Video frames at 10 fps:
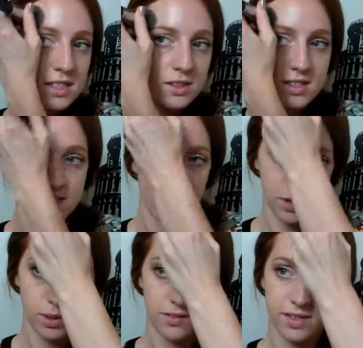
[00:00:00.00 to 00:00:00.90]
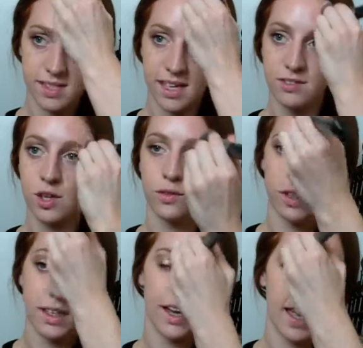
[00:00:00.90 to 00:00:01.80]
So just take whatever's left
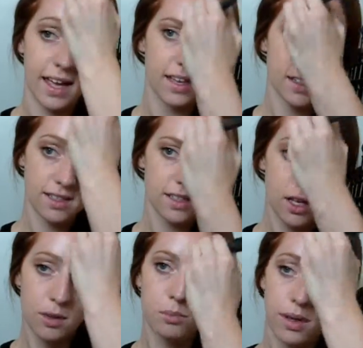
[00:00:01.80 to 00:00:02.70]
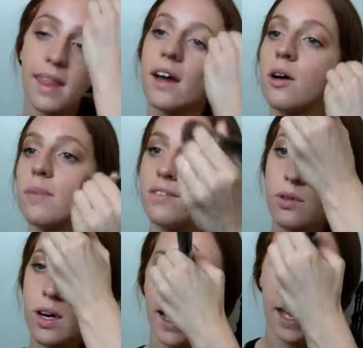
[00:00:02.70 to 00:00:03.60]
over and put that on my
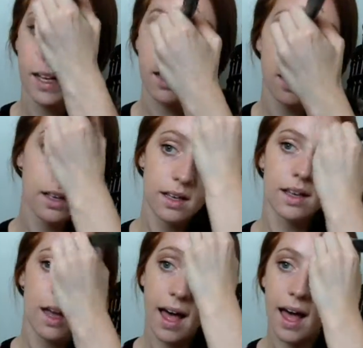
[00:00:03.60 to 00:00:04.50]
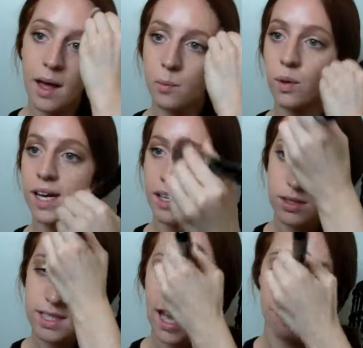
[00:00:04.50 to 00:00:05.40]
forehead. When I
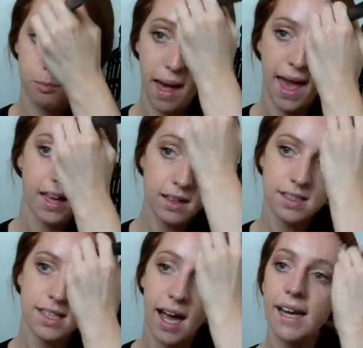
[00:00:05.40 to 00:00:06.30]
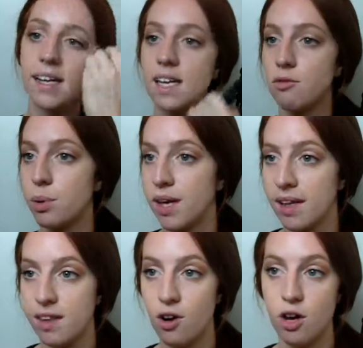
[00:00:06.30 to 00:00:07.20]
used to have bangs, I didn't even put
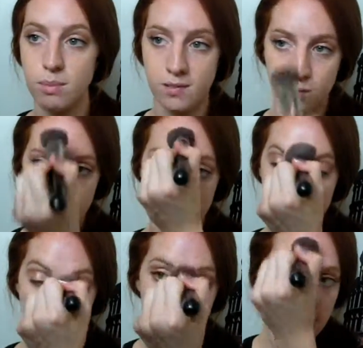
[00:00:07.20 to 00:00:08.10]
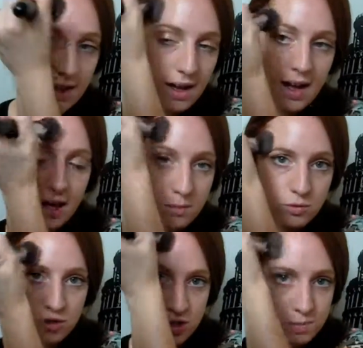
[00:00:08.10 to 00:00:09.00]
anything on my forehead,
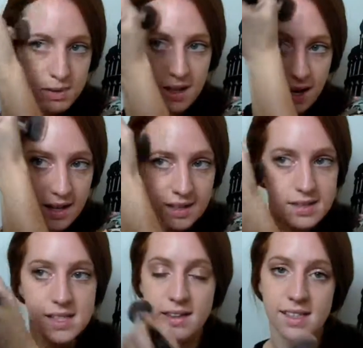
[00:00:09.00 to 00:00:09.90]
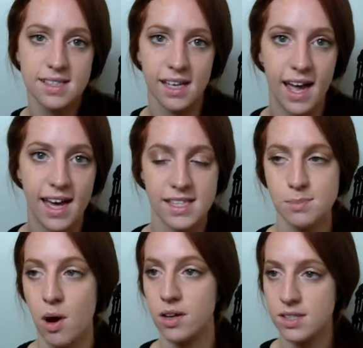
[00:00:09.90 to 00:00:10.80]
just because, unless like I had
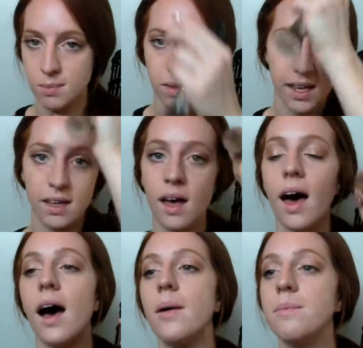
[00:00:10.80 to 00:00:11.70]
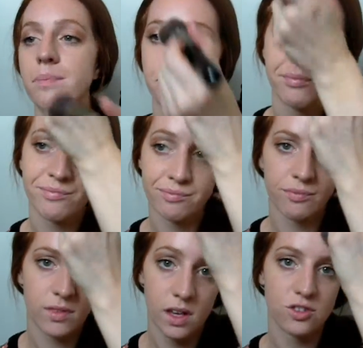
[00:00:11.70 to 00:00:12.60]
a spot or something,
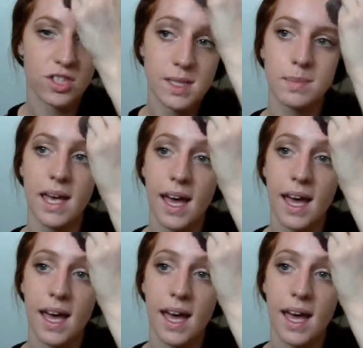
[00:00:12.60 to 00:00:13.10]
just